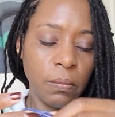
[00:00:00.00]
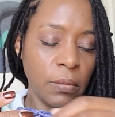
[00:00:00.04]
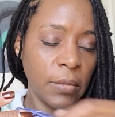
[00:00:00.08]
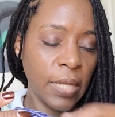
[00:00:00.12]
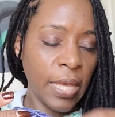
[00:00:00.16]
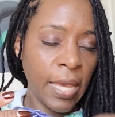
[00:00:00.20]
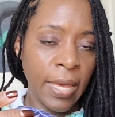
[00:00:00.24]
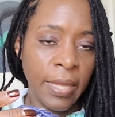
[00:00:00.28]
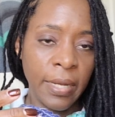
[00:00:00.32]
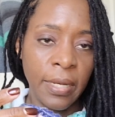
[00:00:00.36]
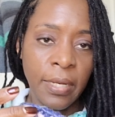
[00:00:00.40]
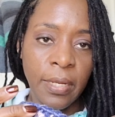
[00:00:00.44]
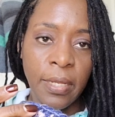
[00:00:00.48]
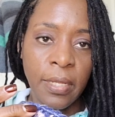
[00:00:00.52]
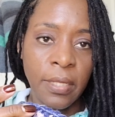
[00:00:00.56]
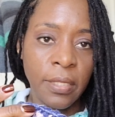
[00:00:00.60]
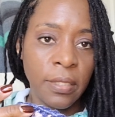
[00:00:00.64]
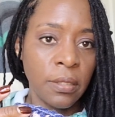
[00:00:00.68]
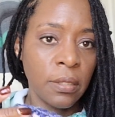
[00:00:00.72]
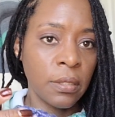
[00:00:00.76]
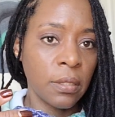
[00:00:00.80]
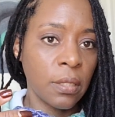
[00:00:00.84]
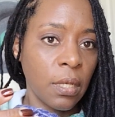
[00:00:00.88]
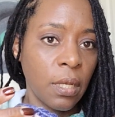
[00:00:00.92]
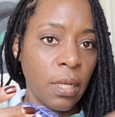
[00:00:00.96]
add it
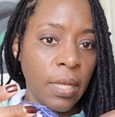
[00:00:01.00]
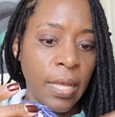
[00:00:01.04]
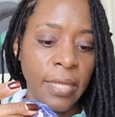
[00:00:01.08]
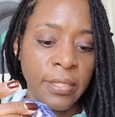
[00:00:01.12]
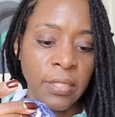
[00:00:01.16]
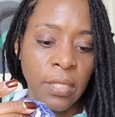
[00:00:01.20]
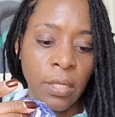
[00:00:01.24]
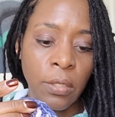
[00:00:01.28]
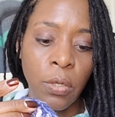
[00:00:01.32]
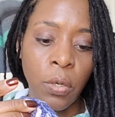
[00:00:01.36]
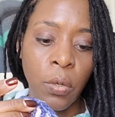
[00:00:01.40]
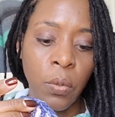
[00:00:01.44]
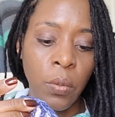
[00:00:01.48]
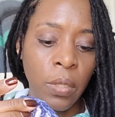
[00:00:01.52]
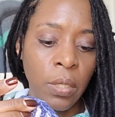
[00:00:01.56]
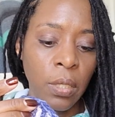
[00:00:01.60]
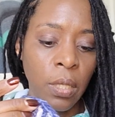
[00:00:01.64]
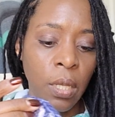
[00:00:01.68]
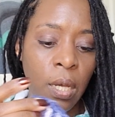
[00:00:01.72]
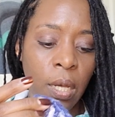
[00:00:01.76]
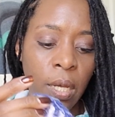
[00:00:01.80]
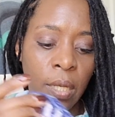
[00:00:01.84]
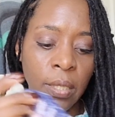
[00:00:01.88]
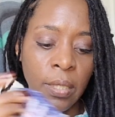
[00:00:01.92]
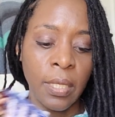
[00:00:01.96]
in as I go
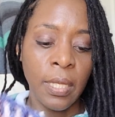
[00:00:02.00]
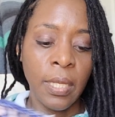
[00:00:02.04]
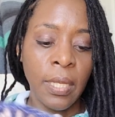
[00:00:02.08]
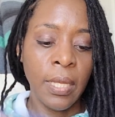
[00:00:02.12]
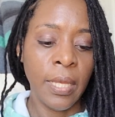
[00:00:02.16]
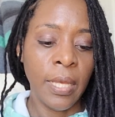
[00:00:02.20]
along.